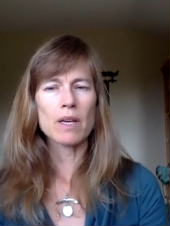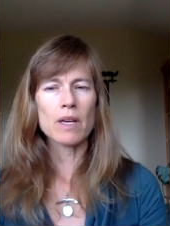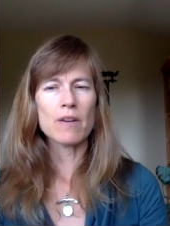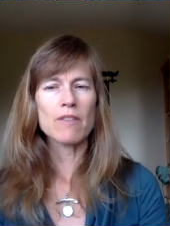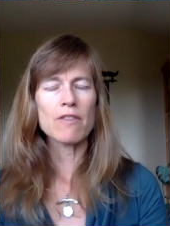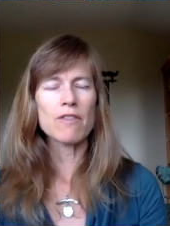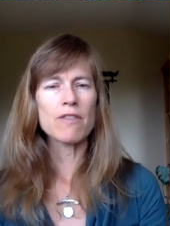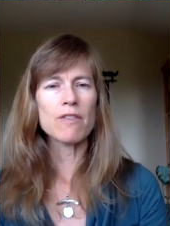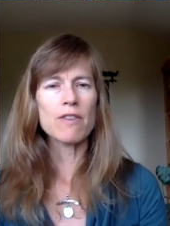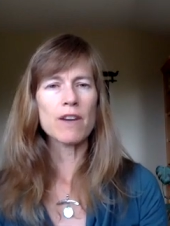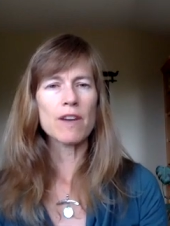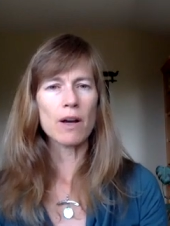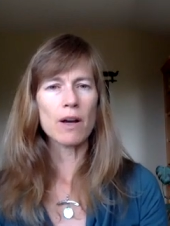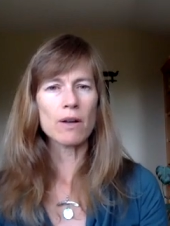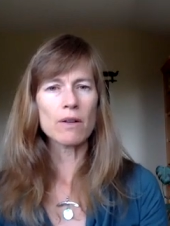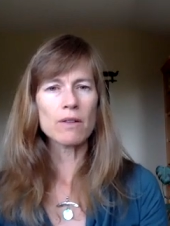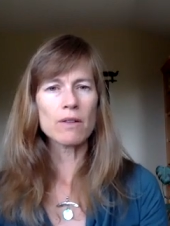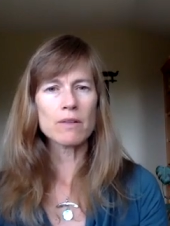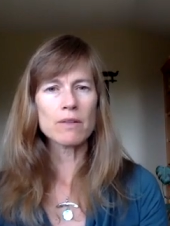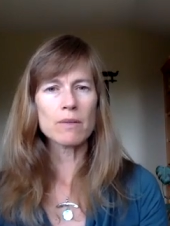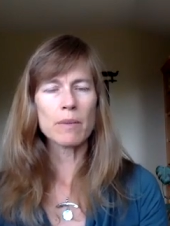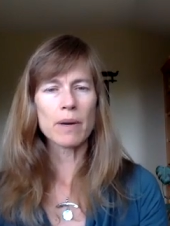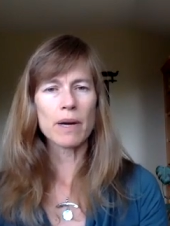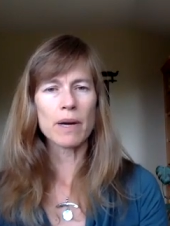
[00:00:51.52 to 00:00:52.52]

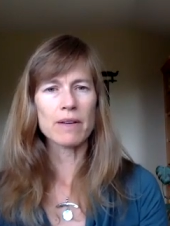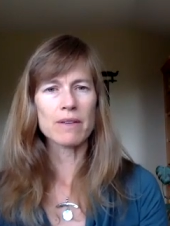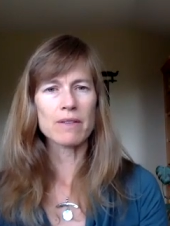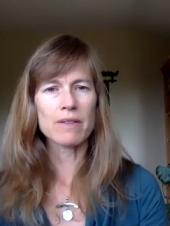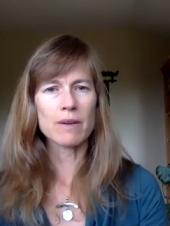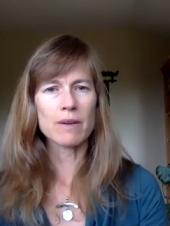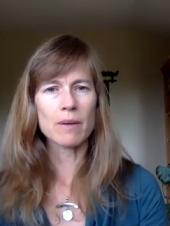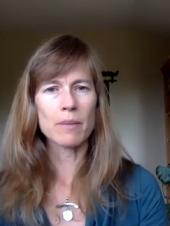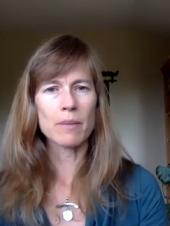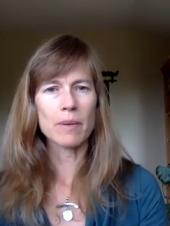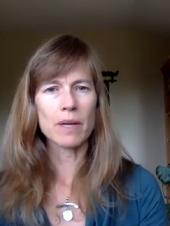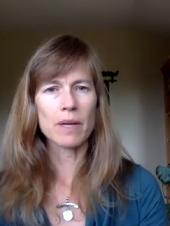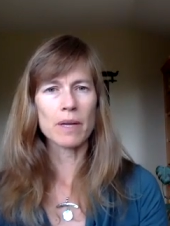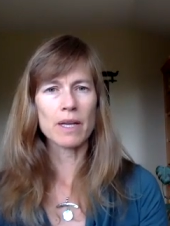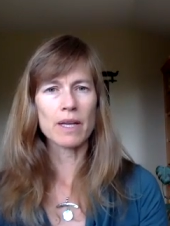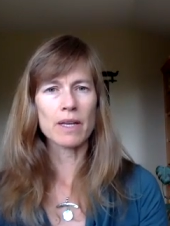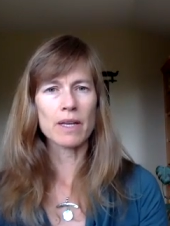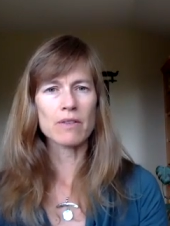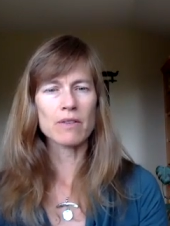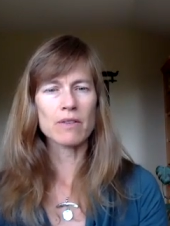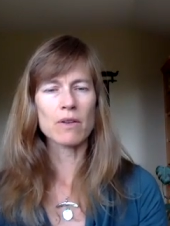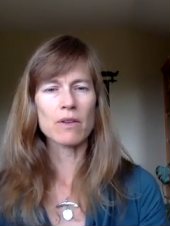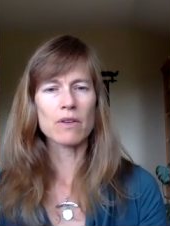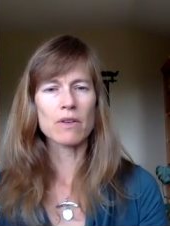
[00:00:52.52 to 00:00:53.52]
felt by somebody.
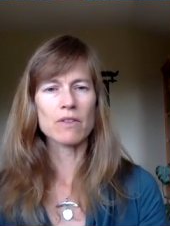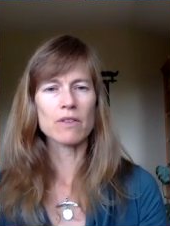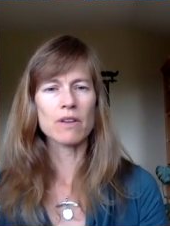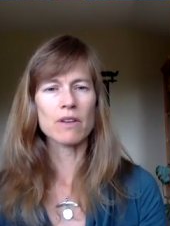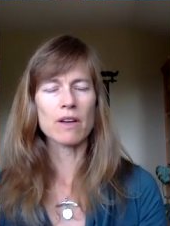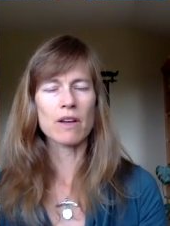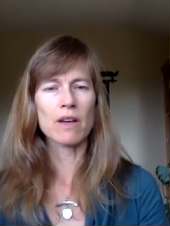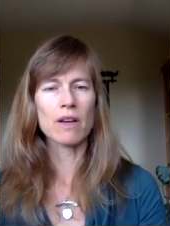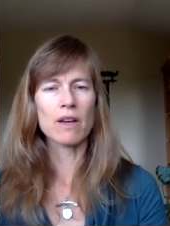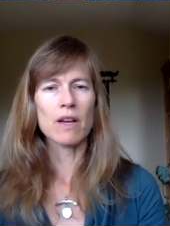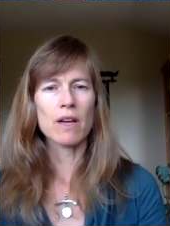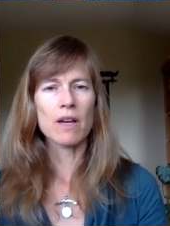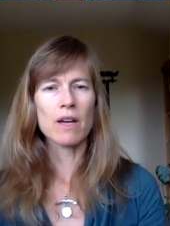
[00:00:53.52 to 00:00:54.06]
So there's a